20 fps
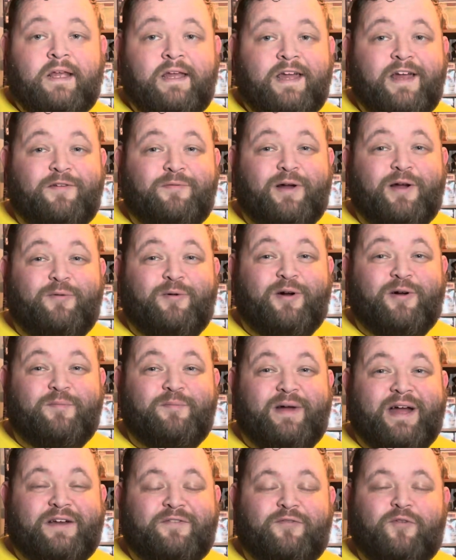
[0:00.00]
Hey everybody, welcome
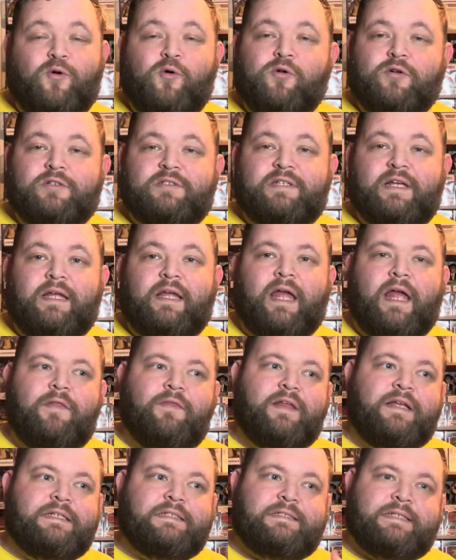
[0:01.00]
back for Horror Sake. And
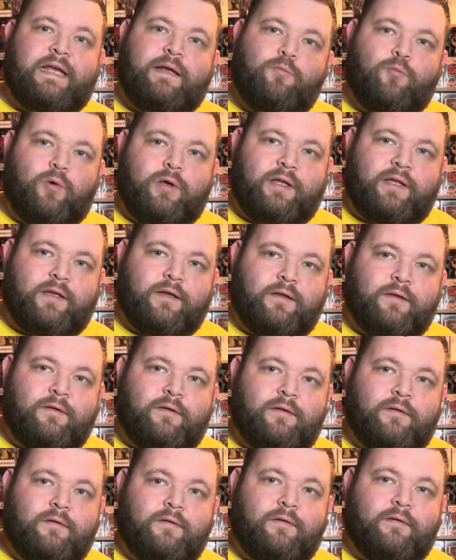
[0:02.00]
the same
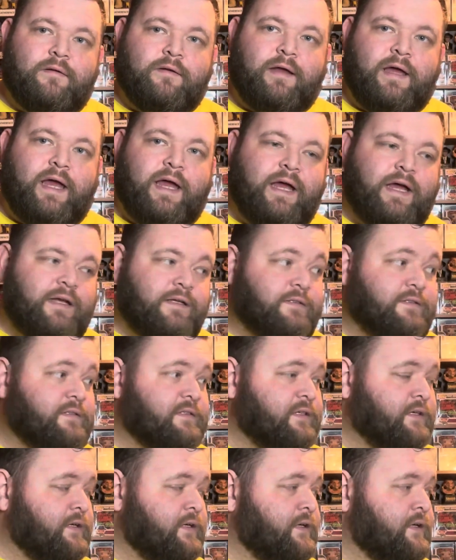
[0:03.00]
weekend as
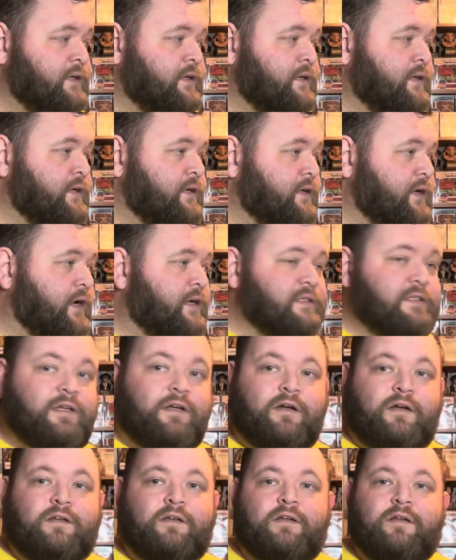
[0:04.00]

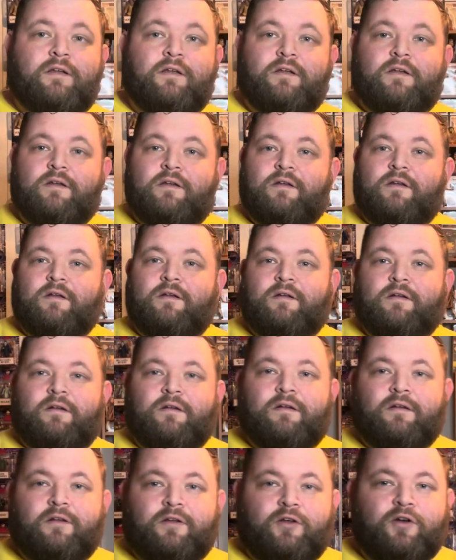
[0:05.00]
CosCon,
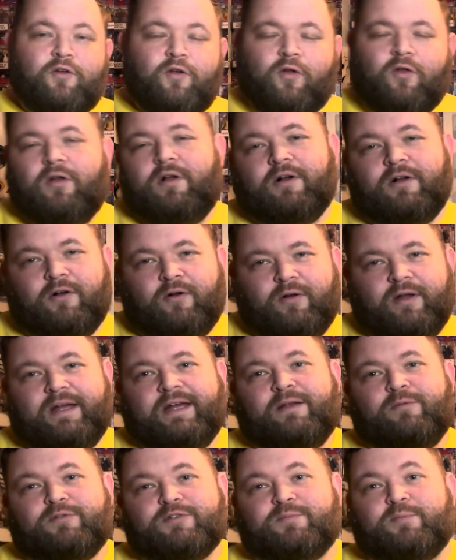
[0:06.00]
good old Uncle
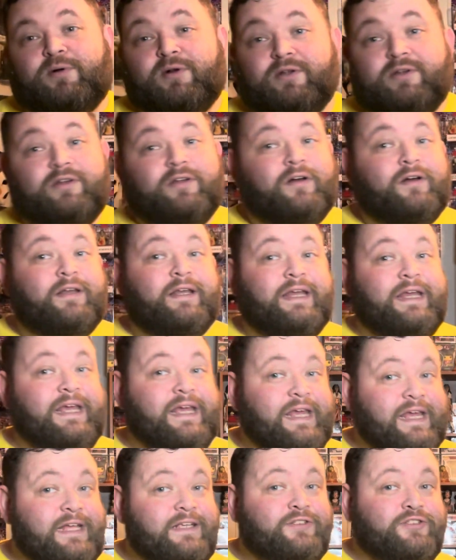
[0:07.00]
Ed was putting on
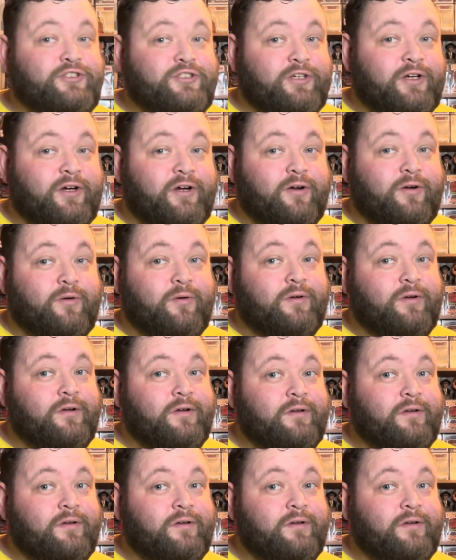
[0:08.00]
his show,